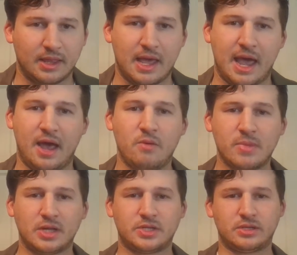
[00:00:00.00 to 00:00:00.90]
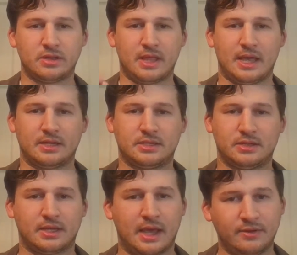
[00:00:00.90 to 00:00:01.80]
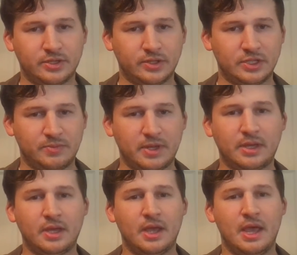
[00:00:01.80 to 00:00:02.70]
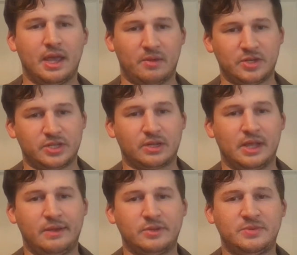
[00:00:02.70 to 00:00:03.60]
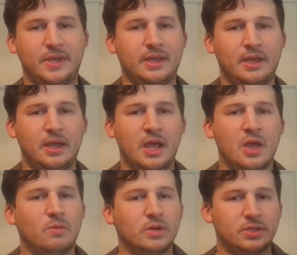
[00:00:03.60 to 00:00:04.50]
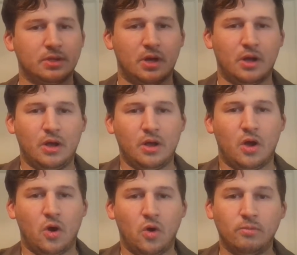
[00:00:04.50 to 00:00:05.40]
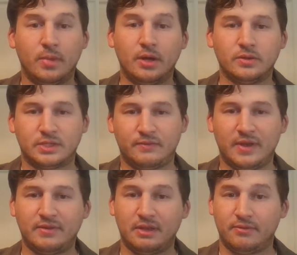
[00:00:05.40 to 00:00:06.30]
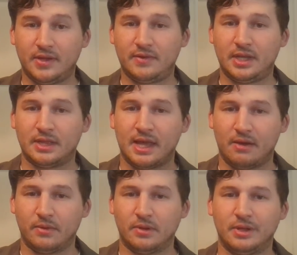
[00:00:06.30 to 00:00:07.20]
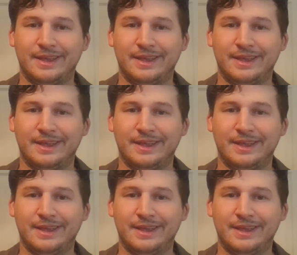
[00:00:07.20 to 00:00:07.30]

how much that the counselor is speaking, how much the client was speaking, was almost 50 50 in that one.